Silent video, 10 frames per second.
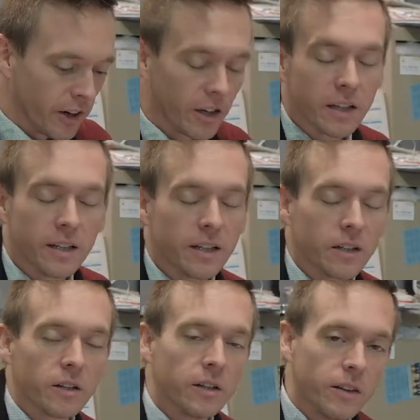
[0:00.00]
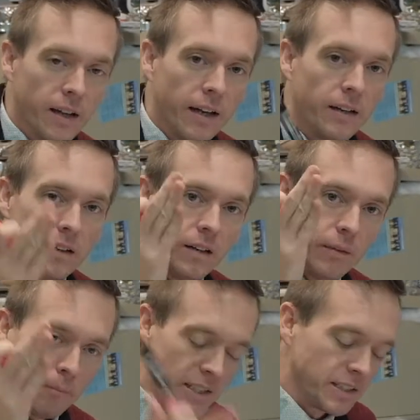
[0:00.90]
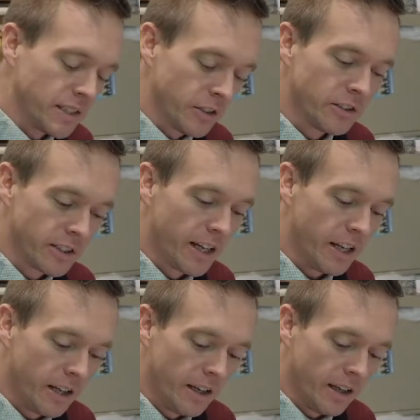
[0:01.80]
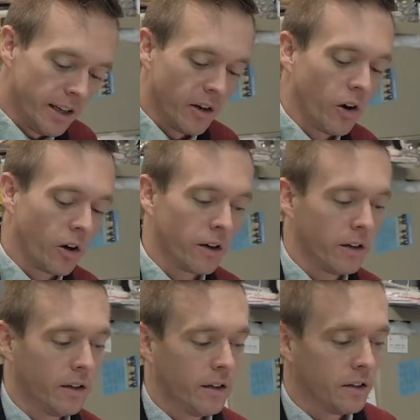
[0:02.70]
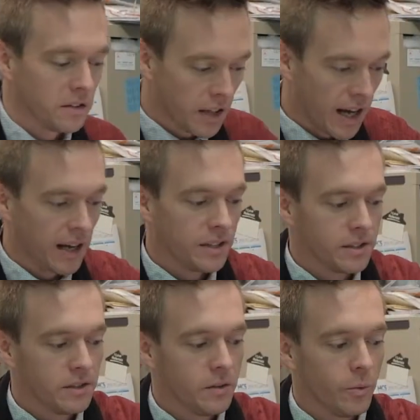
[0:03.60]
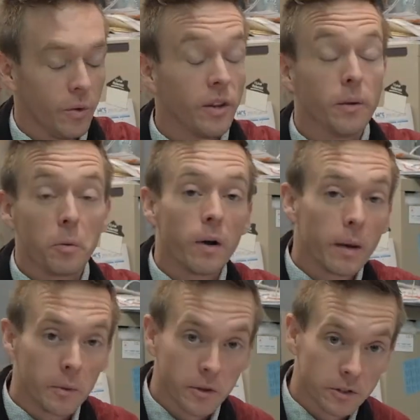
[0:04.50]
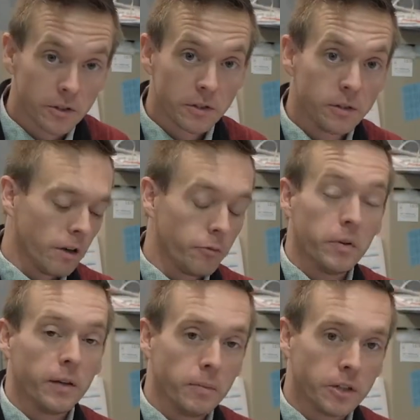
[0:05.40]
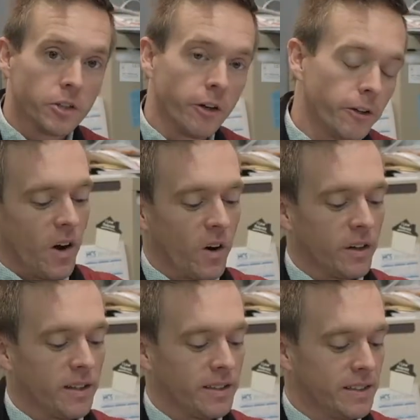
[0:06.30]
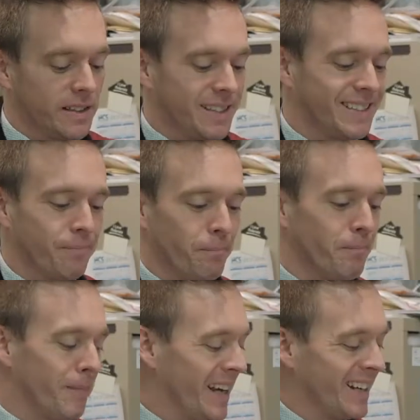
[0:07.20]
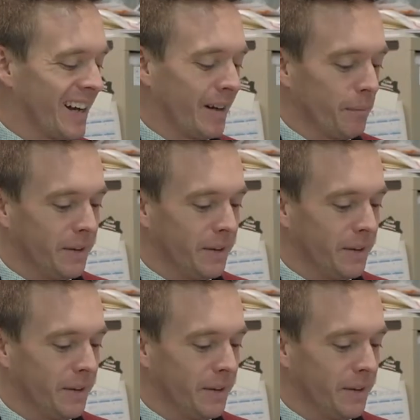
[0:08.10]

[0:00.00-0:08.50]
very clear that my skill set in art lies within the parameters of plain fiction. Art may not